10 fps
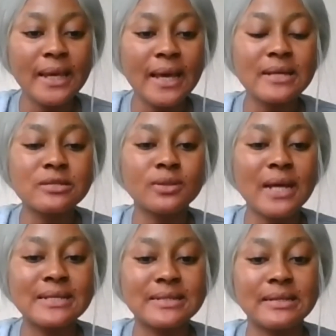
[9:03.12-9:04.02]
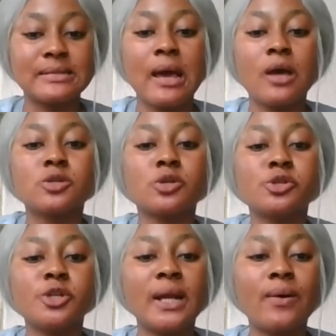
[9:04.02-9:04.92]
yeah, so that's it. So
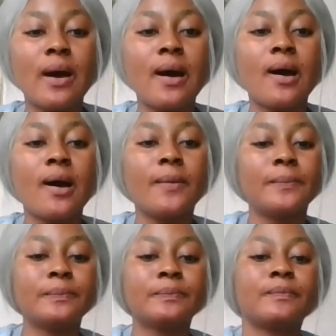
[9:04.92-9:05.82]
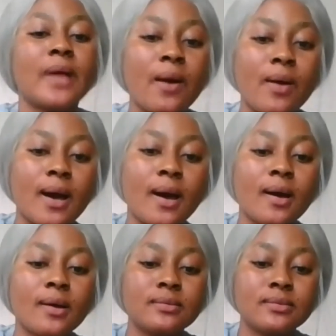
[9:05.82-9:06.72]
to join
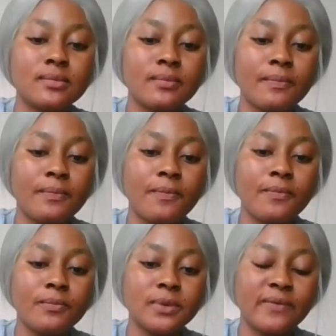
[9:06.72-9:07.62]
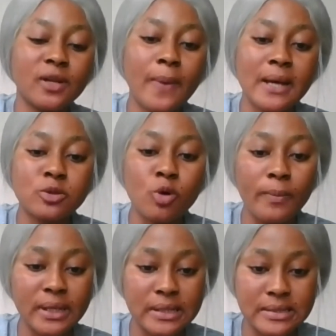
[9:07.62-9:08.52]
our developers
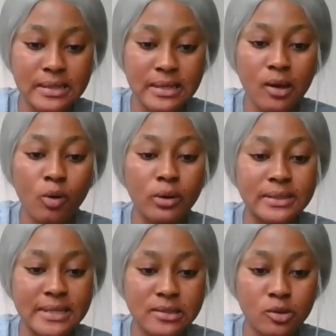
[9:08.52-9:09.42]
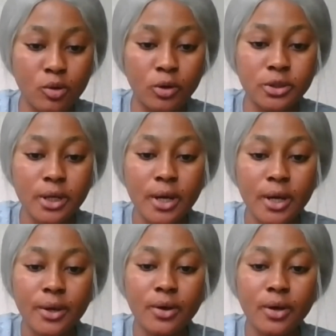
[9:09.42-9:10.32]
community on Discord,
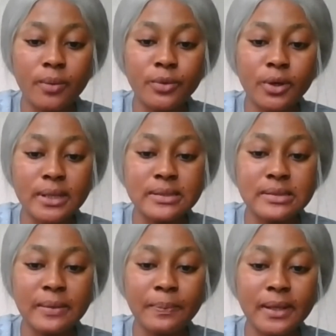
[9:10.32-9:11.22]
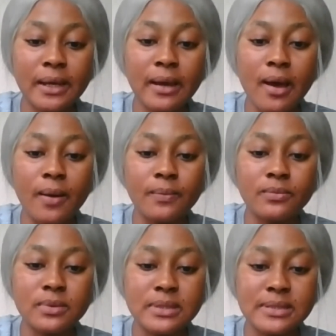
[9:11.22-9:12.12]
you can simply
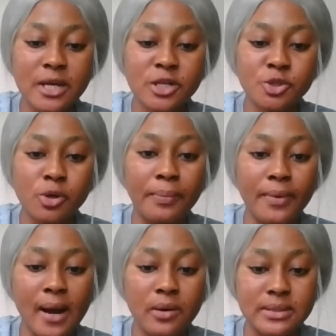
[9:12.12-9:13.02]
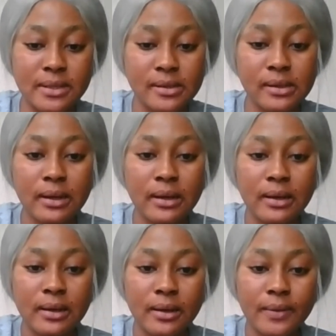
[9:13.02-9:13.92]
search your browser.
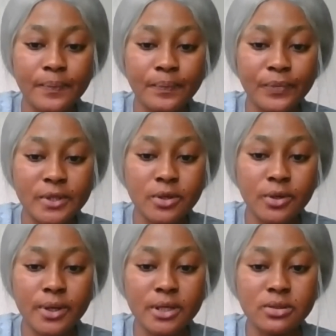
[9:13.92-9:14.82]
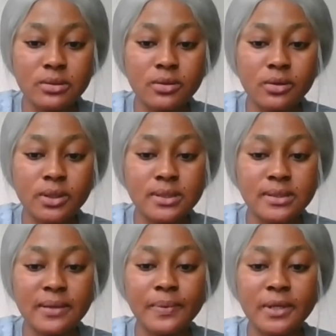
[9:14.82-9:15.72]
So you can
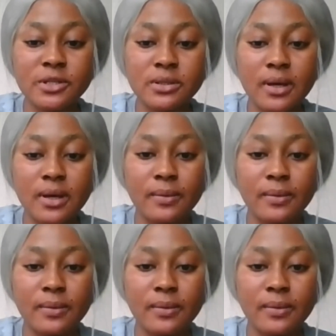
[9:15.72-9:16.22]
simply